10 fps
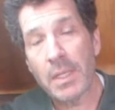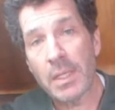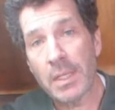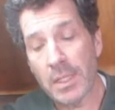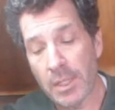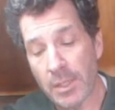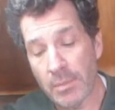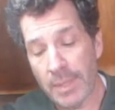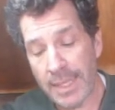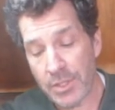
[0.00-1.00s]

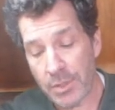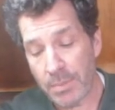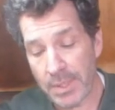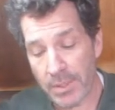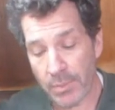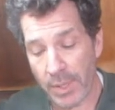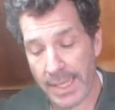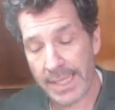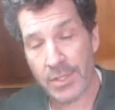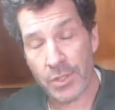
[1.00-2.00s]
um, has to be the
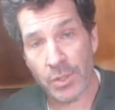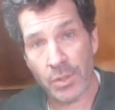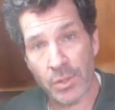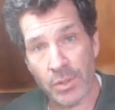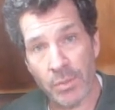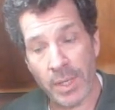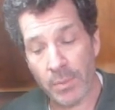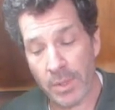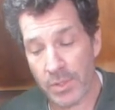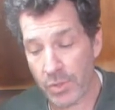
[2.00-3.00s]
right so right
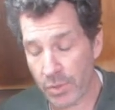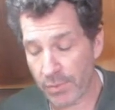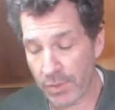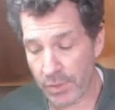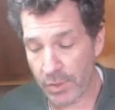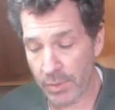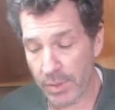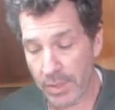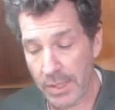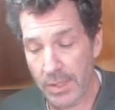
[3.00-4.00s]
one so if you're
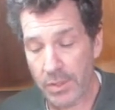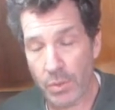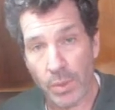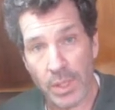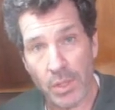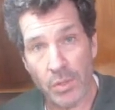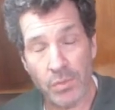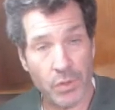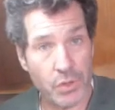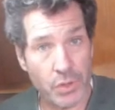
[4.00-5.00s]
doing
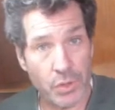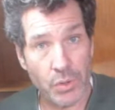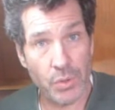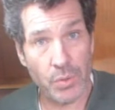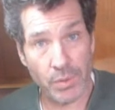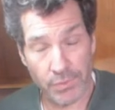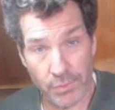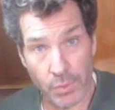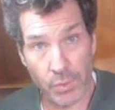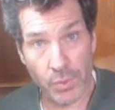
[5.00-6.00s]
12 or 2 or
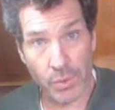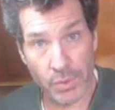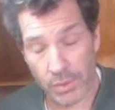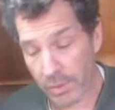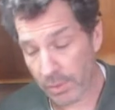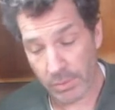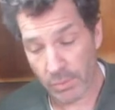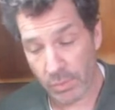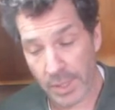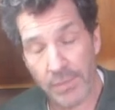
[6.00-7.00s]
4 or
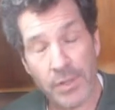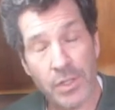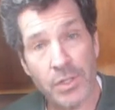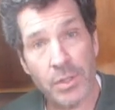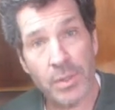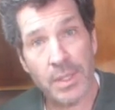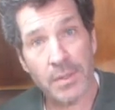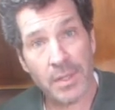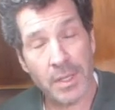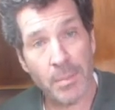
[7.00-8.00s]
whatever you're doing
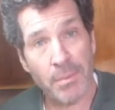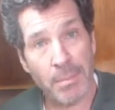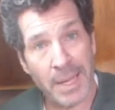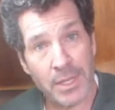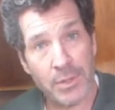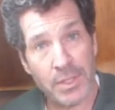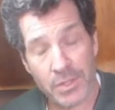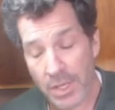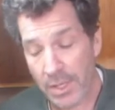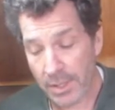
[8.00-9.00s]
with the number of batteries,